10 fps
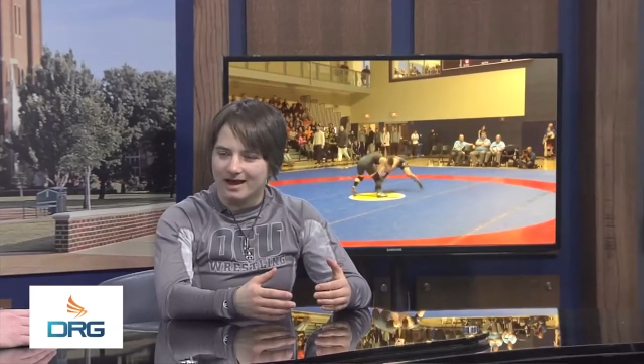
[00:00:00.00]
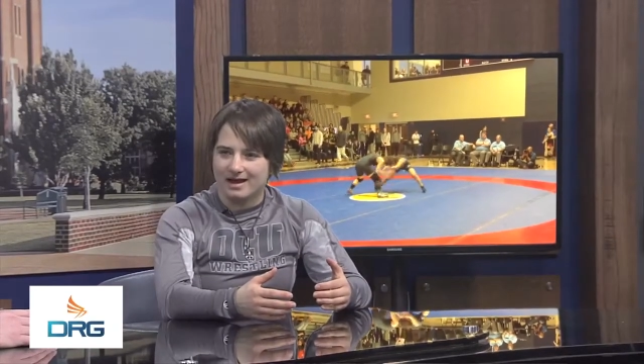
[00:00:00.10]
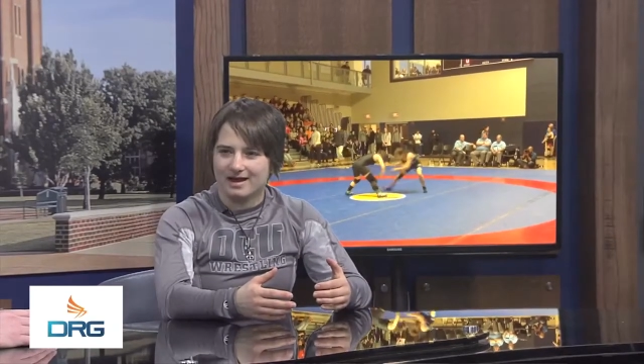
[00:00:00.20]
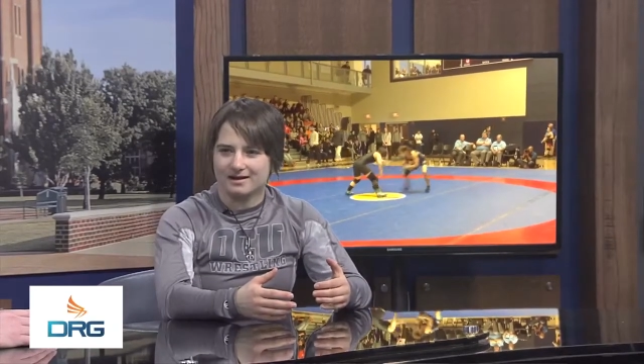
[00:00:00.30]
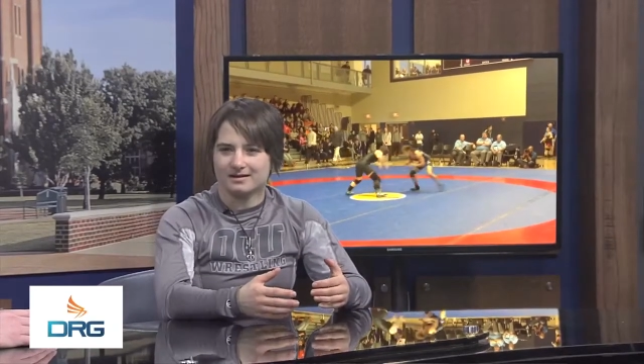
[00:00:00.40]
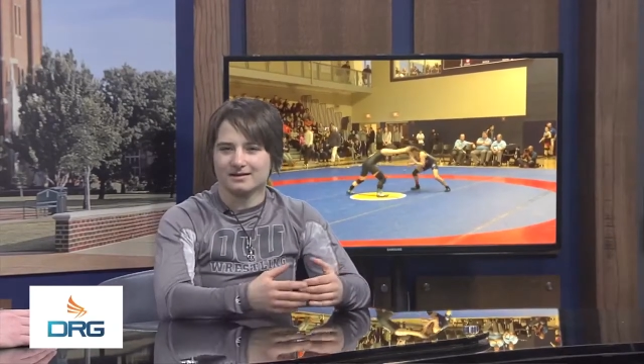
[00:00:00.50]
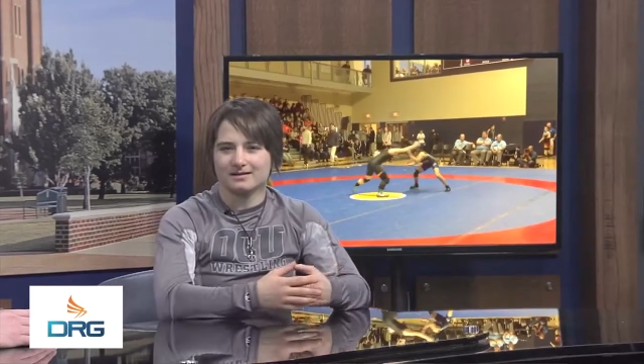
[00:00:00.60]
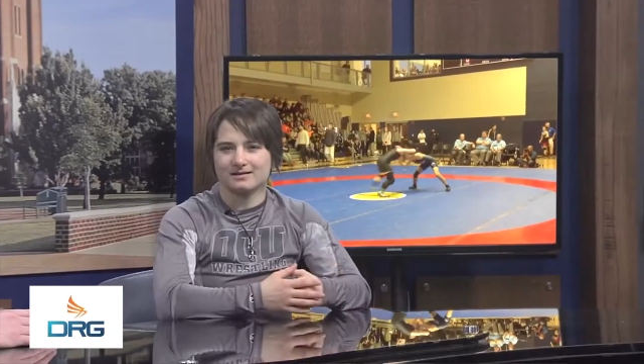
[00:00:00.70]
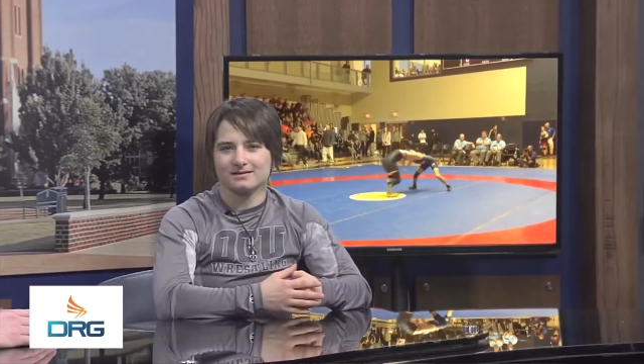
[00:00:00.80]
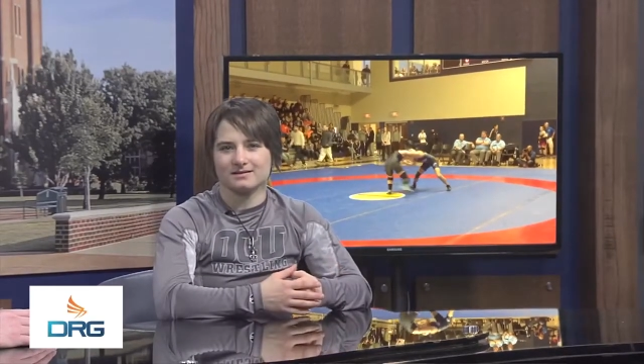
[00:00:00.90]
and
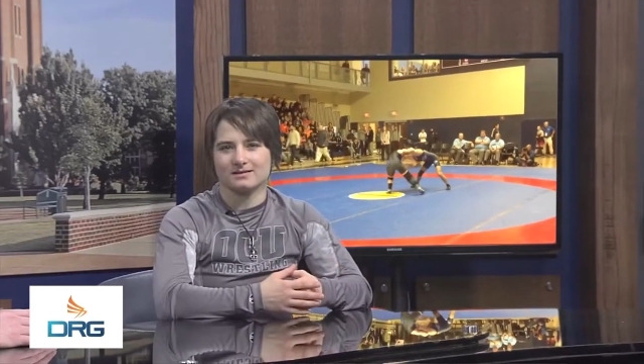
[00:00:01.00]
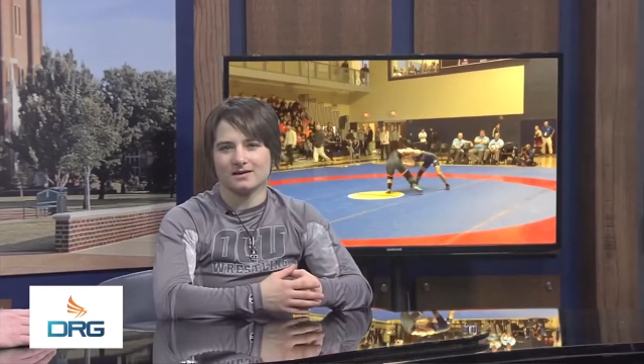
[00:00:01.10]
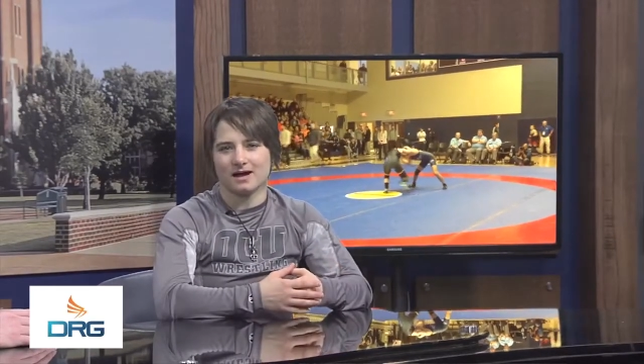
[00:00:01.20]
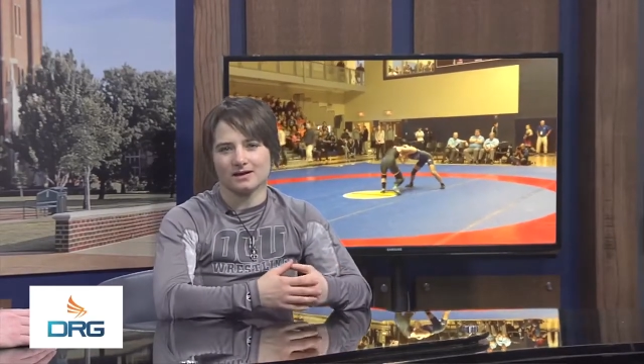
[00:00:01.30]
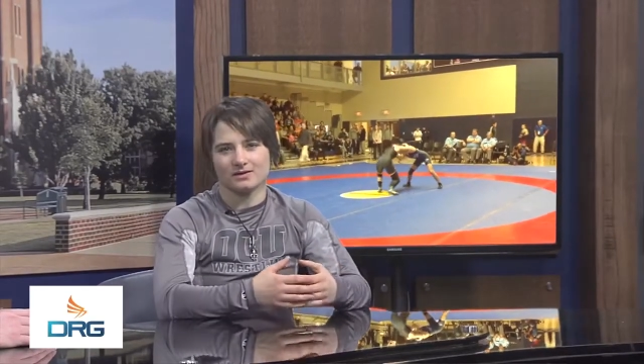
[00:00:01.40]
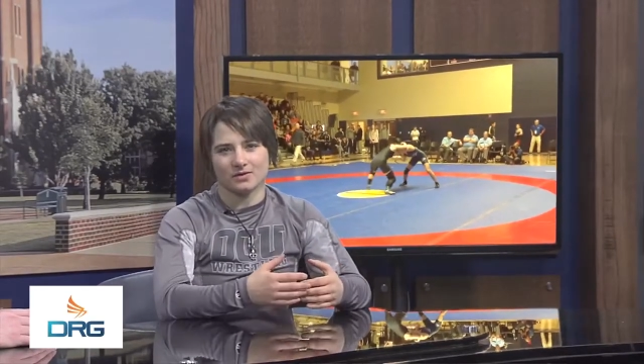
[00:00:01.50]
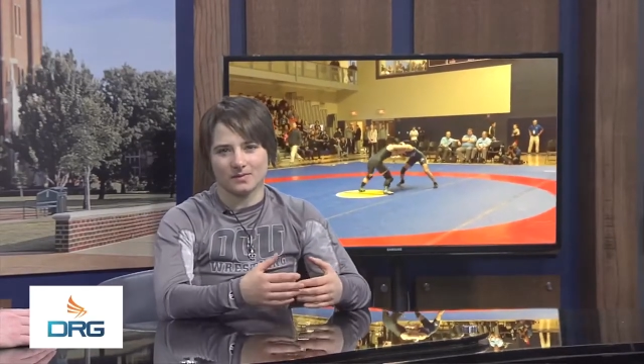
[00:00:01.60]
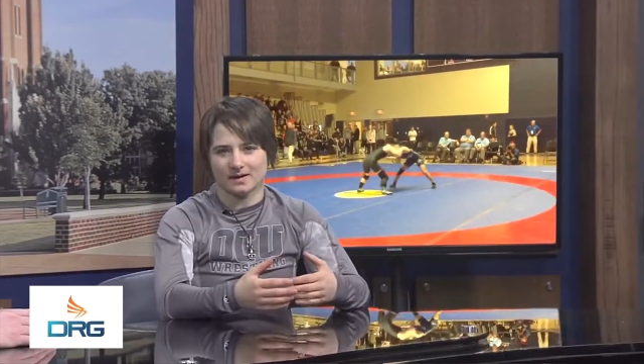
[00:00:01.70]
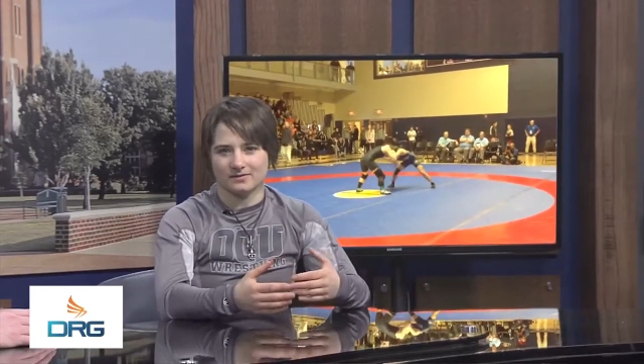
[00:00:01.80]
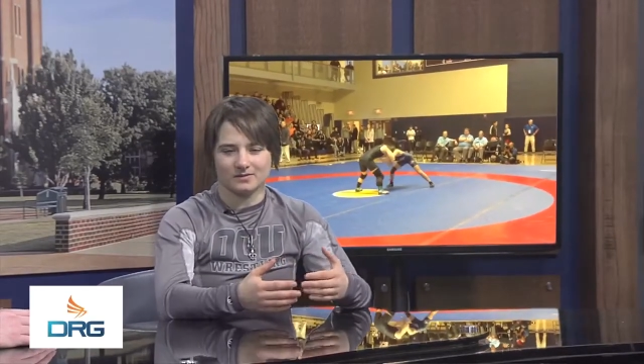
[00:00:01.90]
I don't know
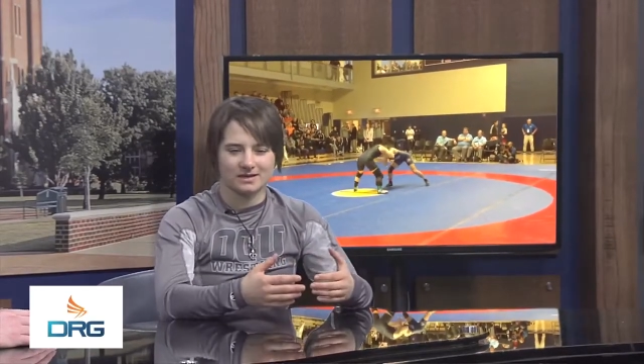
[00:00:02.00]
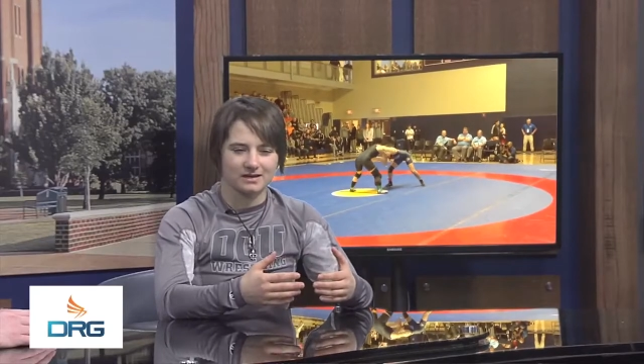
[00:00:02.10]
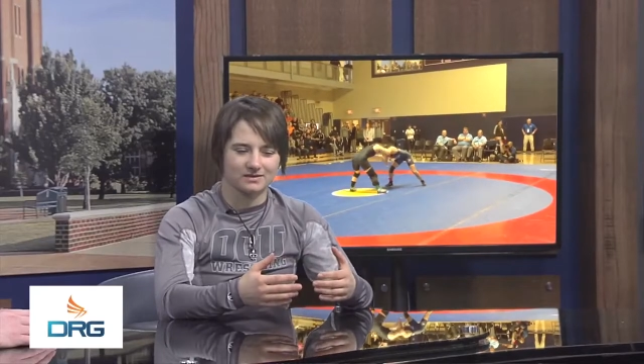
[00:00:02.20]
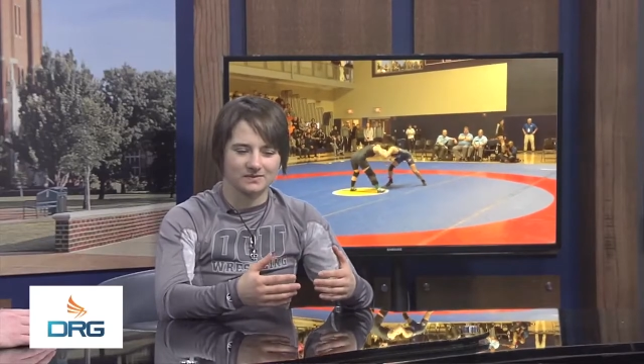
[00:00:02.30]
about everybody else,